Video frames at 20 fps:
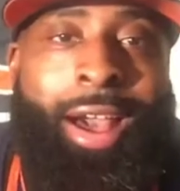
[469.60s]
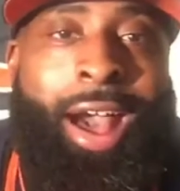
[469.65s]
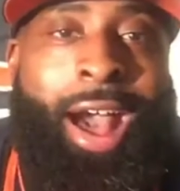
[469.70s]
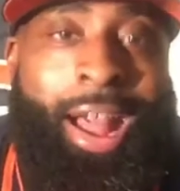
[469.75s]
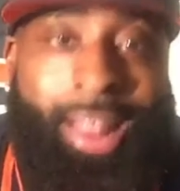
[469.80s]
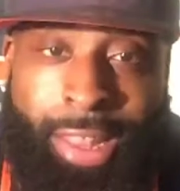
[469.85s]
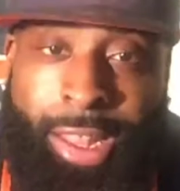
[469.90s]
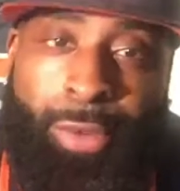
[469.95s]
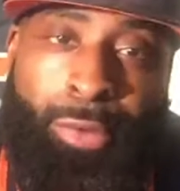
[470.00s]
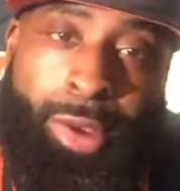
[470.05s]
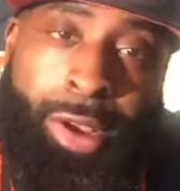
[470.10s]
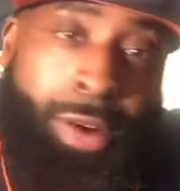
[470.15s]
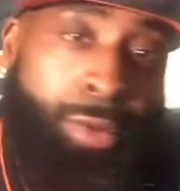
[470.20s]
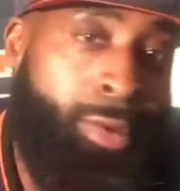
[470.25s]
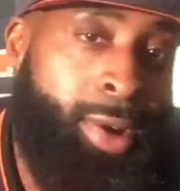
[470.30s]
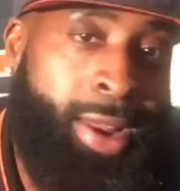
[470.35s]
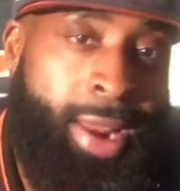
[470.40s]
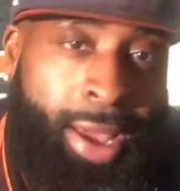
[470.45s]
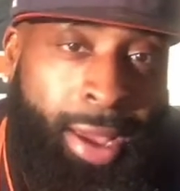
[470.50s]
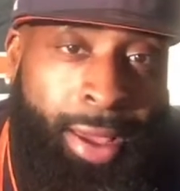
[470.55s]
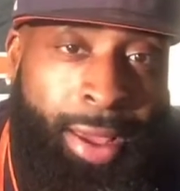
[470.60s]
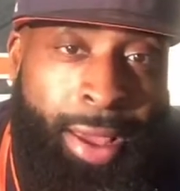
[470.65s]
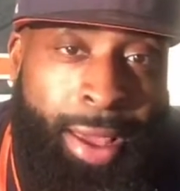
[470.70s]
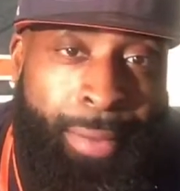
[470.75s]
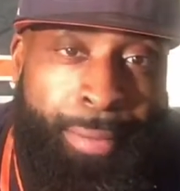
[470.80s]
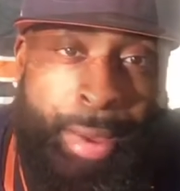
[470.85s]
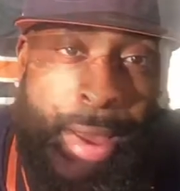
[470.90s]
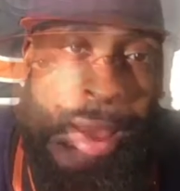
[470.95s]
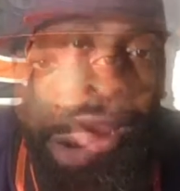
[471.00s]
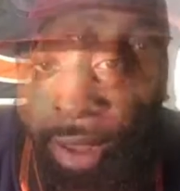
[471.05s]
I think we can win that
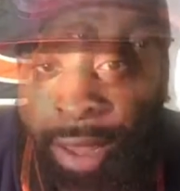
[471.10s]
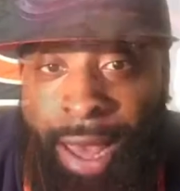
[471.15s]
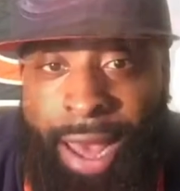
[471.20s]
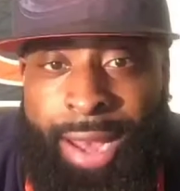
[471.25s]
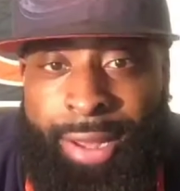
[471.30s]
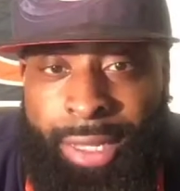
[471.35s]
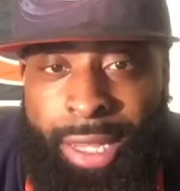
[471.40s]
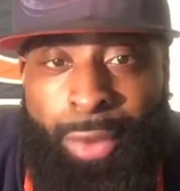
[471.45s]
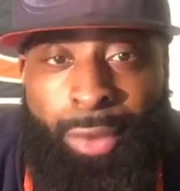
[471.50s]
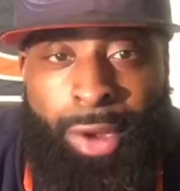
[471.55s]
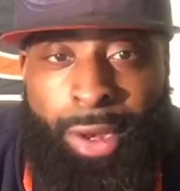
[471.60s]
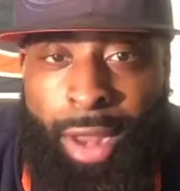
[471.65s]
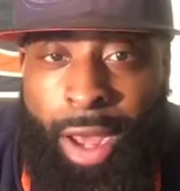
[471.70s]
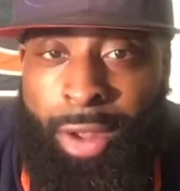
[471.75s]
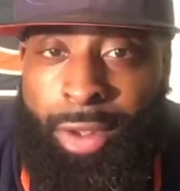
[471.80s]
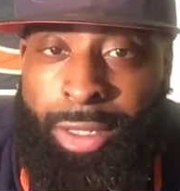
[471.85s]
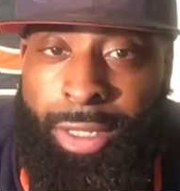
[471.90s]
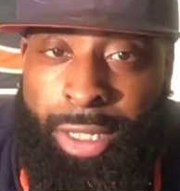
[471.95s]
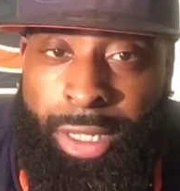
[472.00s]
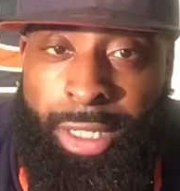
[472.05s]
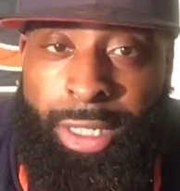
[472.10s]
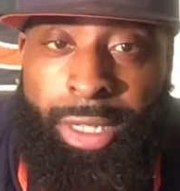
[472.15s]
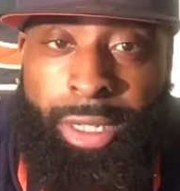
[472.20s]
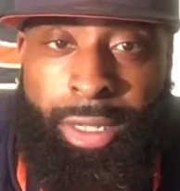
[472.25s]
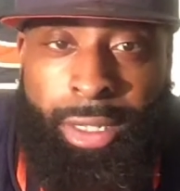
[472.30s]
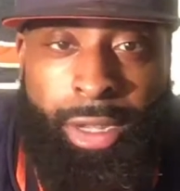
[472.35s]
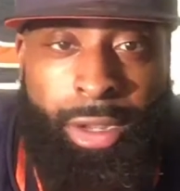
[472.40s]
game, man. All the games that we lost this year,